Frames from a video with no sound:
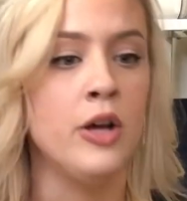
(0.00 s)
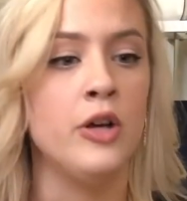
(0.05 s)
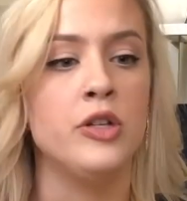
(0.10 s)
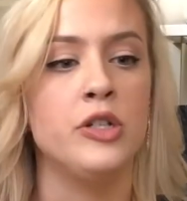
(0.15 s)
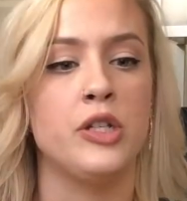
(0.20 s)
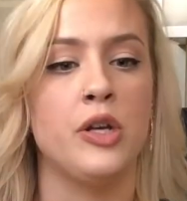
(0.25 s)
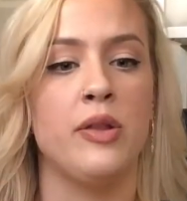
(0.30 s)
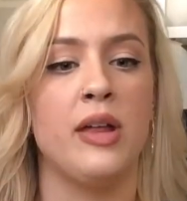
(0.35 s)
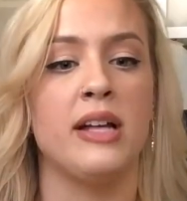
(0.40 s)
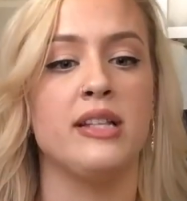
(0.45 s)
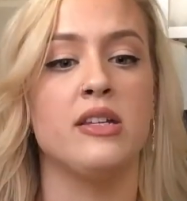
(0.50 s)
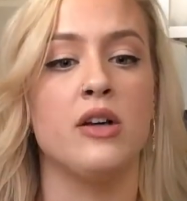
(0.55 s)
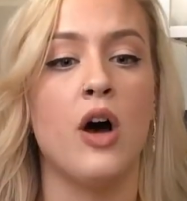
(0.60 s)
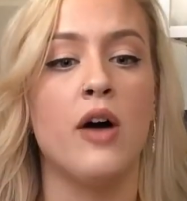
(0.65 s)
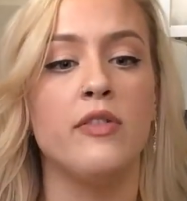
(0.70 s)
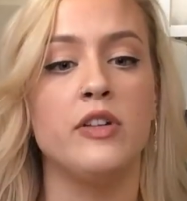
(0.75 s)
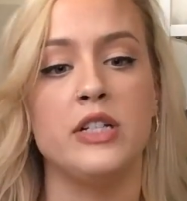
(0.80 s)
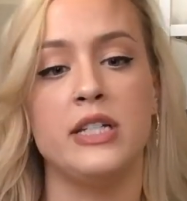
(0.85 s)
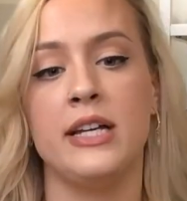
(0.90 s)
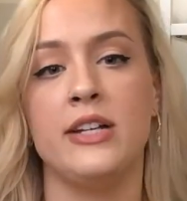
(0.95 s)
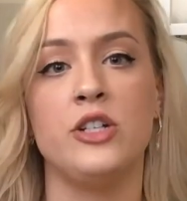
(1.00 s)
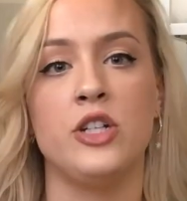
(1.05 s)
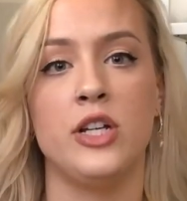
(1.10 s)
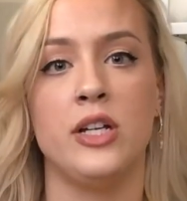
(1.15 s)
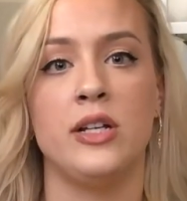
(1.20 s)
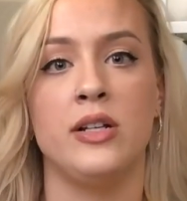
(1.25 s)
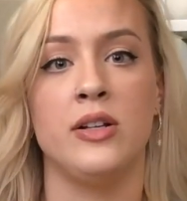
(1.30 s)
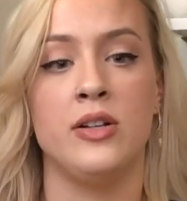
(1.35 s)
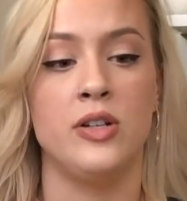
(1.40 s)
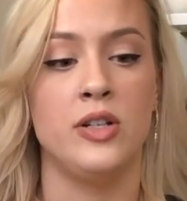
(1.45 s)
So that's a
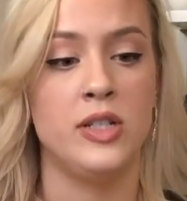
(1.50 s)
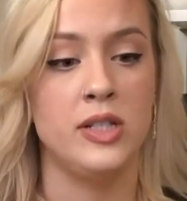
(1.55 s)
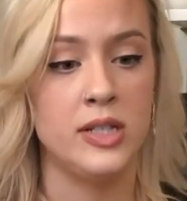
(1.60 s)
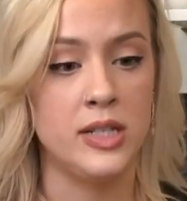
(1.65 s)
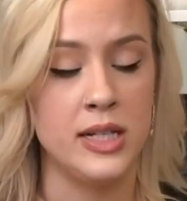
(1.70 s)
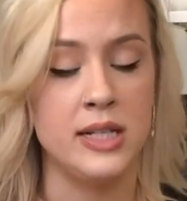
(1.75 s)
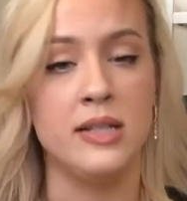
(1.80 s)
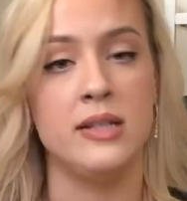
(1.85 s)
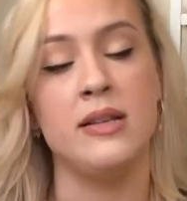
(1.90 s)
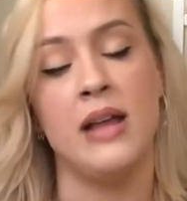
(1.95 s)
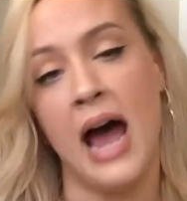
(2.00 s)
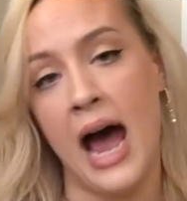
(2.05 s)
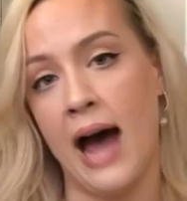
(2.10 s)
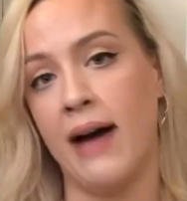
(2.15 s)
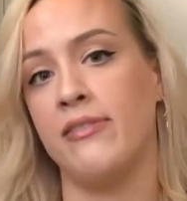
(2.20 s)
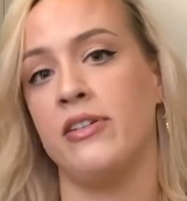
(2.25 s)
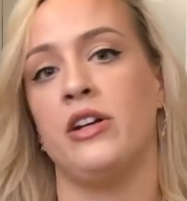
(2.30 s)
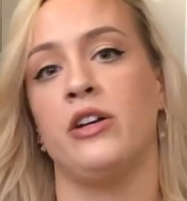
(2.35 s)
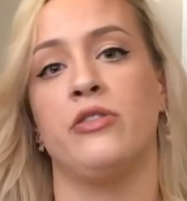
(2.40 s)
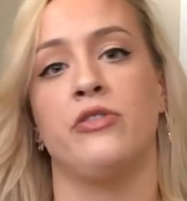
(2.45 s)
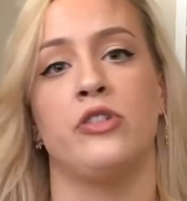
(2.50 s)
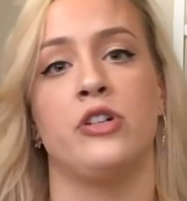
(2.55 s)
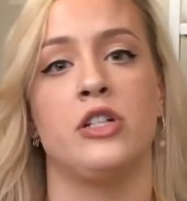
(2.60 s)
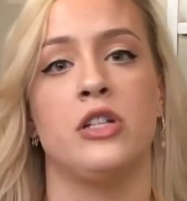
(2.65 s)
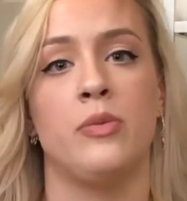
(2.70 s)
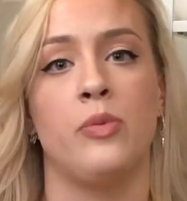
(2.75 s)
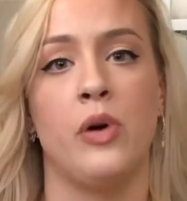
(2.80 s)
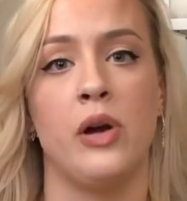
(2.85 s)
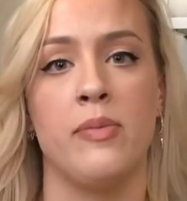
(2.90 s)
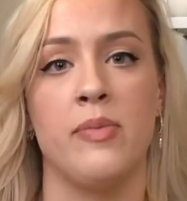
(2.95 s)
conversation to have at your first
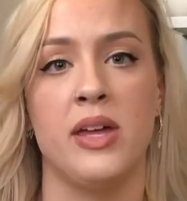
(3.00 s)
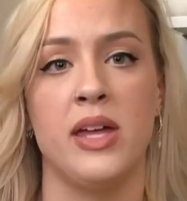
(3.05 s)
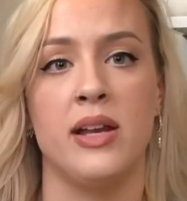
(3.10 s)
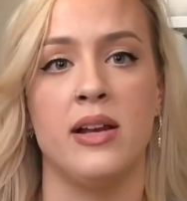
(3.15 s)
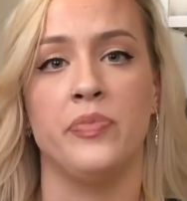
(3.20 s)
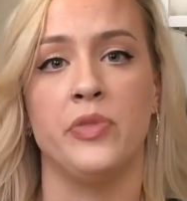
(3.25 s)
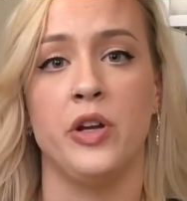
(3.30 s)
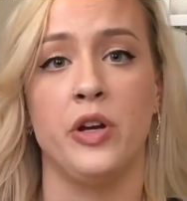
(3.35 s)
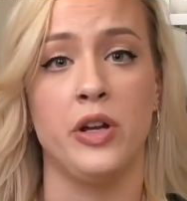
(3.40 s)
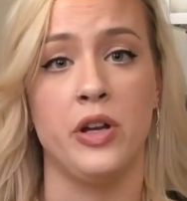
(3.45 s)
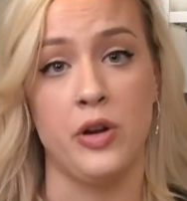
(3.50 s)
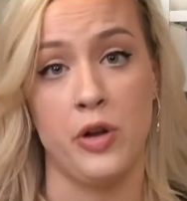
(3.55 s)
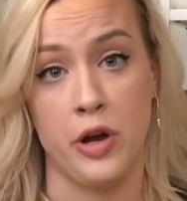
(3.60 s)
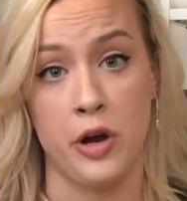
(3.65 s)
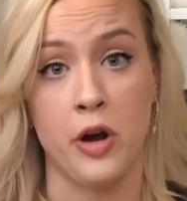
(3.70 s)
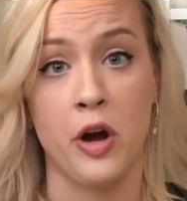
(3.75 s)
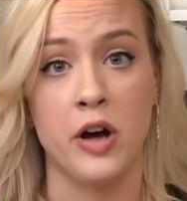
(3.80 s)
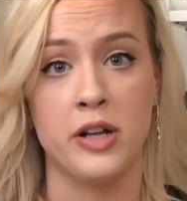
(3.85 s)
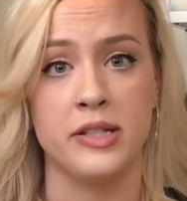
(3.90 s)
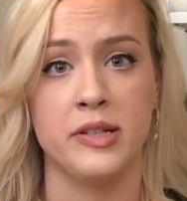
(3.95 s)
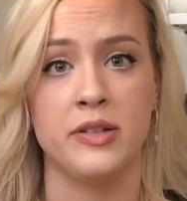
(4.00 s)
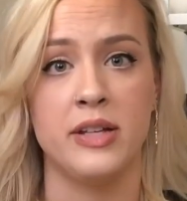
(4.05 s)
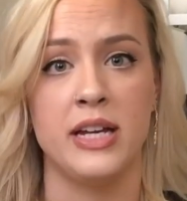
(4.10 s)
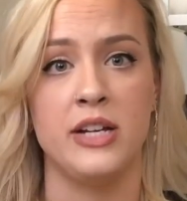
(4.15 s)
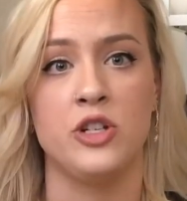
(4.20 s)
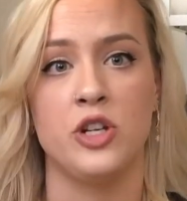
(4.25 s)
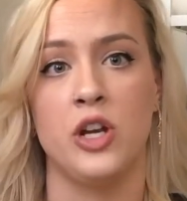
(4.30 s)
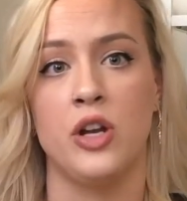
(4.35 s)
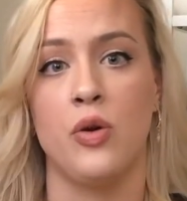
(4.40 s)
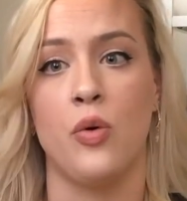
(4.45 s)
appointment, your
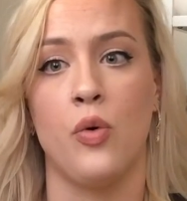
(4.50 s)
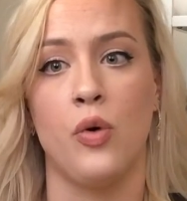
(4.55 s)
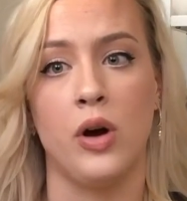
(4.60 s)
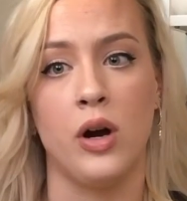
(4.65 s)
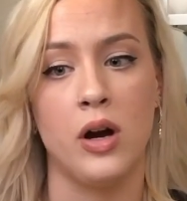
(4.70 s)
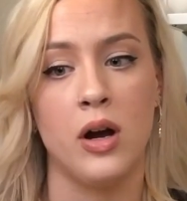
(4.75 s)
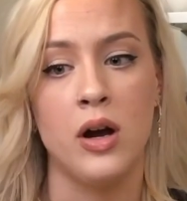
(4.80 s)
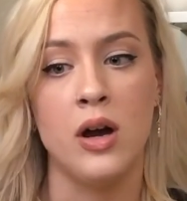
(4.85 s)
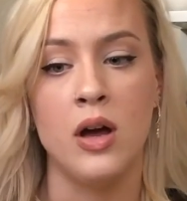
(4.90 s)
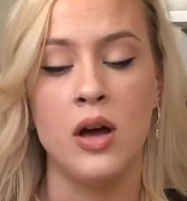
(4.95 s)
consultation, or